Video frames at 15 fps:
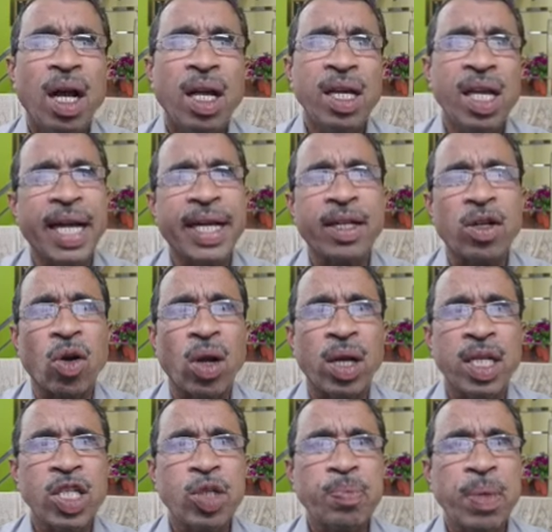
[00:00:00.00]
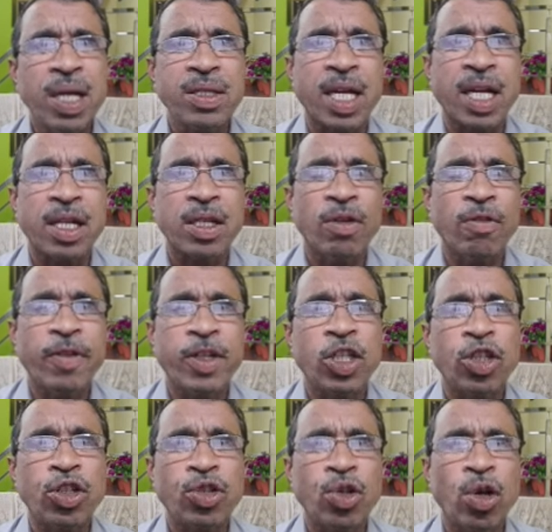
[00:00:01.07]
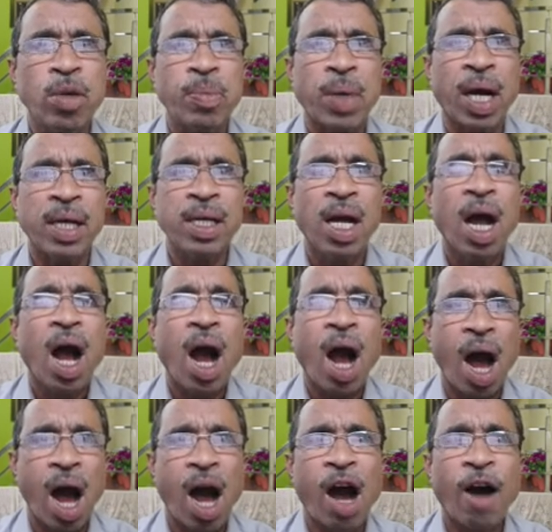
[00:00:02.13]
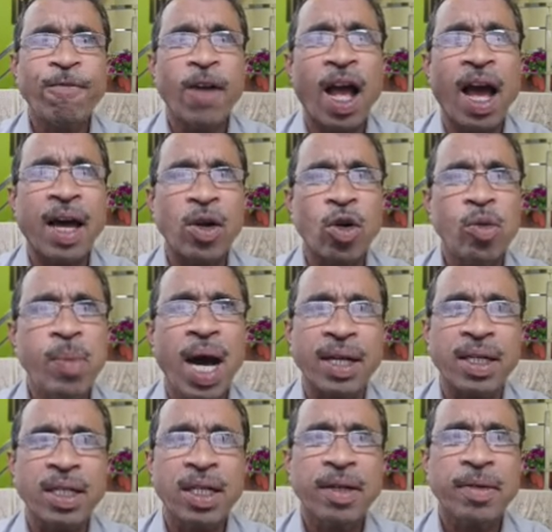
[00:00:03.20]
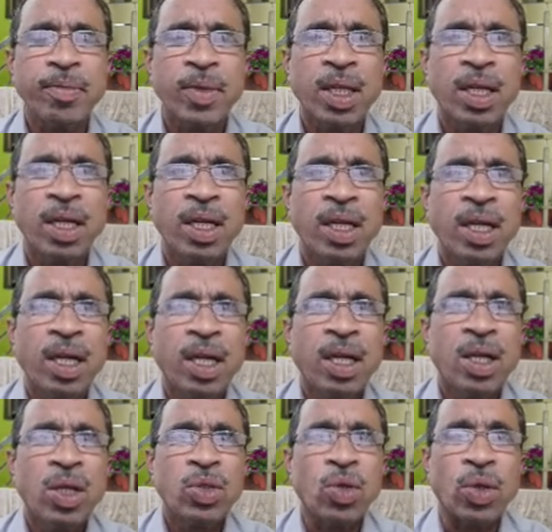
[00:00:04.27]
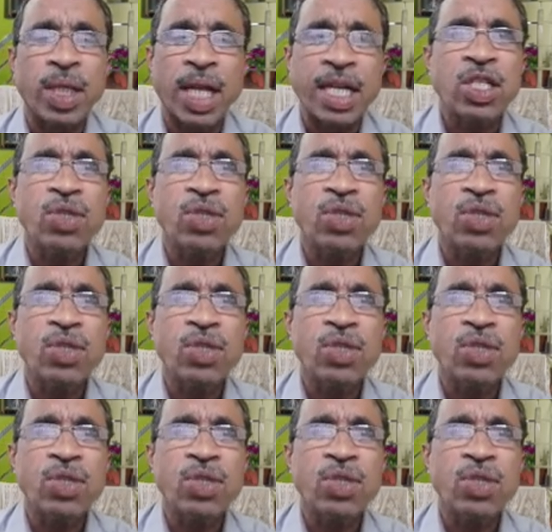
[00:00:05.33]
electron is present, which is shown by half arrow mark. So that's